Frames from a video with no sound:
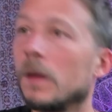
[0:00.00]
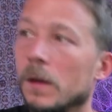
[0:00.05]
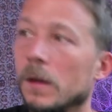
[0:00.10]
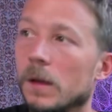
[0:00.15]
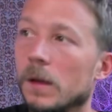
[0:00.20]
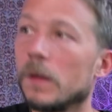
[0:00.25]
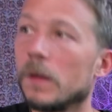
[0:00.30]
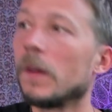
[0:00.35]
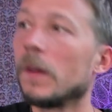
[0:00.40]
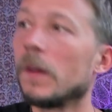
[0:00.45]

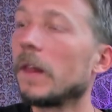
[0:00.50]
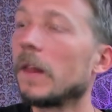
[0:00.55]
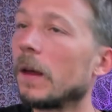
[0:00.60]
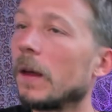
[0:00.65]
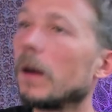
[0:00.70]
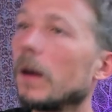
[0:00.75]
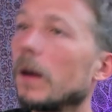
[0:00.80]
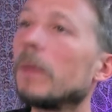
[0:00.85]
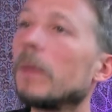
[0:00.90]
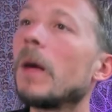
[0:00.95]
Just
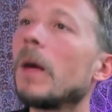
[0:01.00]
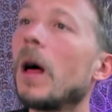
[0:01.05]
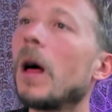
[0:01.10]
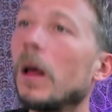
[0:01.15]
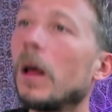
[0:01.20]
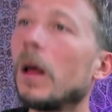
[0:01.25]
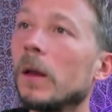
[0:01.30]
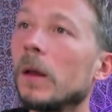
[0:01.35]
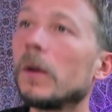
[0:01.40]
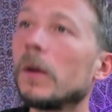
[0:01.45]
come
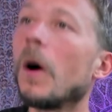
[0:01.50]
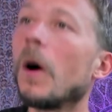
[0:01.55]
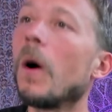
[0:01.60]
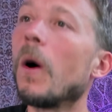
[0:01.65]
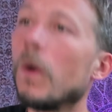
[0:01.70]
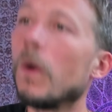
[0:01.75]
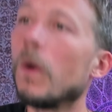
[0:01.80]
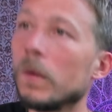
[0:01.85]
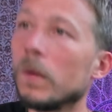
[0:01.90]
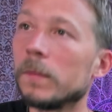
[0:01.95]
on
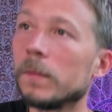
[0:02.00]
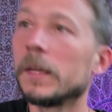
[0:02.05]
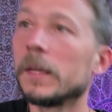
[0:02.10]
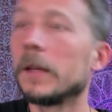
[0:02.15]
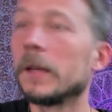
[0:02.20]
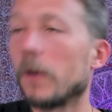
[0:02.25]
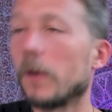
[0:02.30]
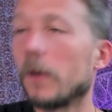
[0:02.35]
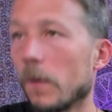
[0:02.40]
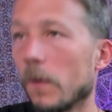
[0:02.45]
home, and
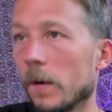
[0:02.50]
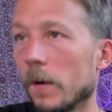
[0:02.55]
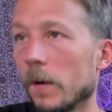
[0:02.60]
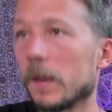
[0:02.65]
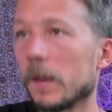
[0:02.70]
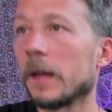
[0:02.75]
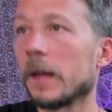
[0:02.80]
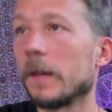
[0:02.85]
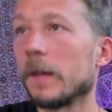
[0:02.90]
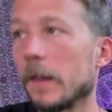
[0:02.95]
the
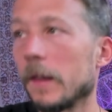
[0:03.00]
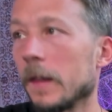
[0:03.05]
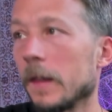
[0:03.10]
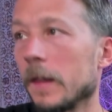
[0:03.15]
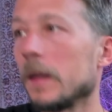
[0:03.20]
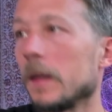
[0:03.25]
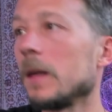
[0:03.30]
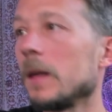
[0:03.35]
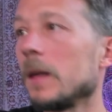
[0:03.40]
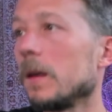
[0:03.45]
chorus on the C.